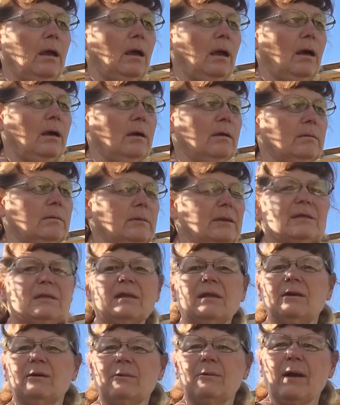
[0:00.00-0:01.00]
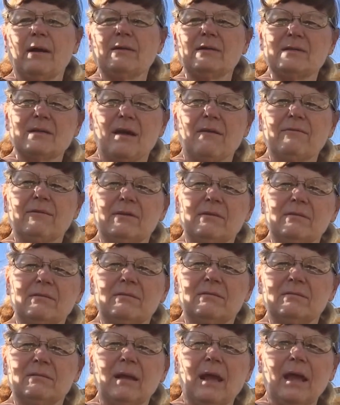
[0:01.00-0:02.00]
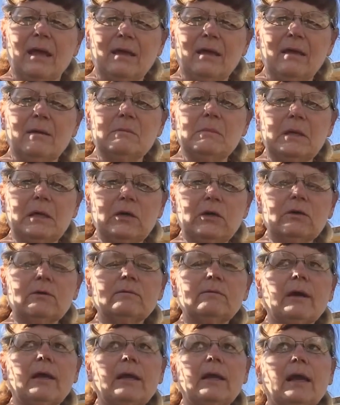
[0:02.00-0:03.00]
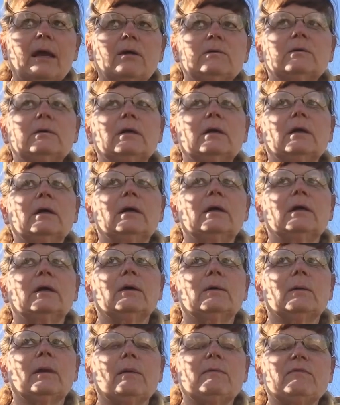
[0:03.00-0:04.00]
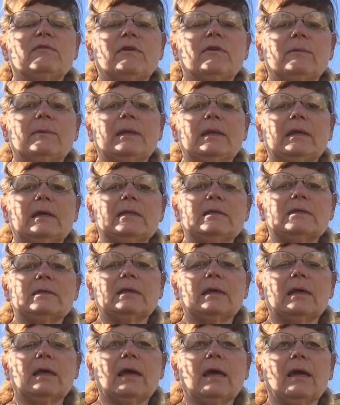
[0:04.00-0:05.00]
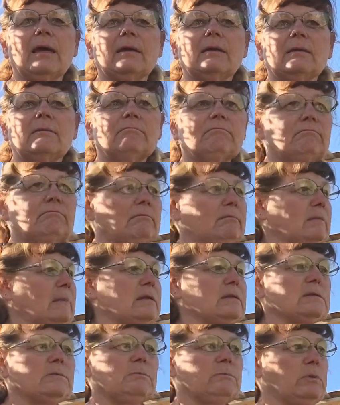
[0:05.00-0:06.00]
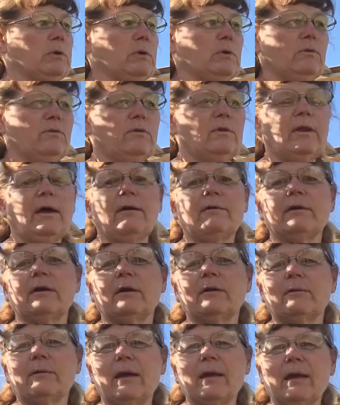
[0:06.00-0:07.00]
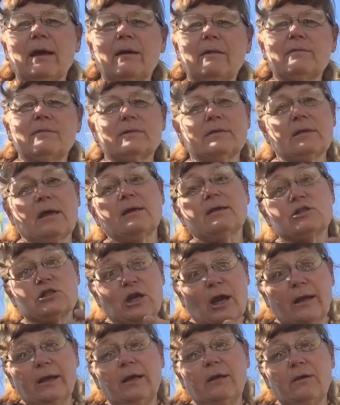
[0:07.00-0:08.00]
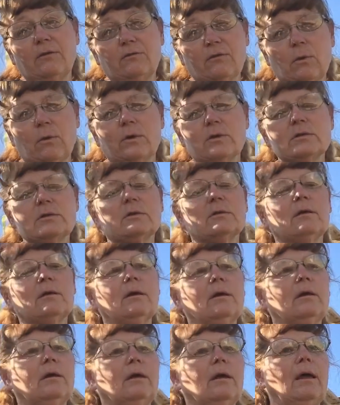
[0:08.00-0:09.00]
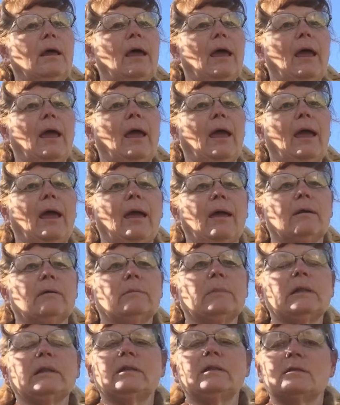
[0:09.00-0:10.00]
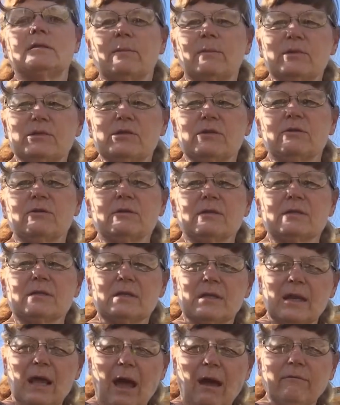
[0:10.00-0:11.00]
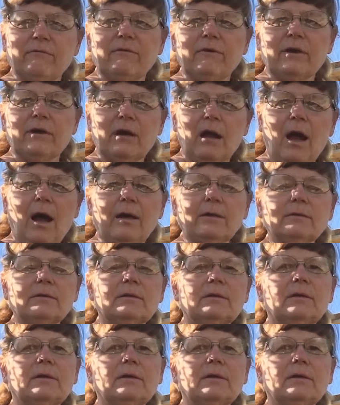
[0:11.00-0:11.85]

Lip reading: It's a little around to 7 a.m. here right now while I'm filming this, and it's beautiful out here right now. The sun's shining, of course, but the temperature is not very hot.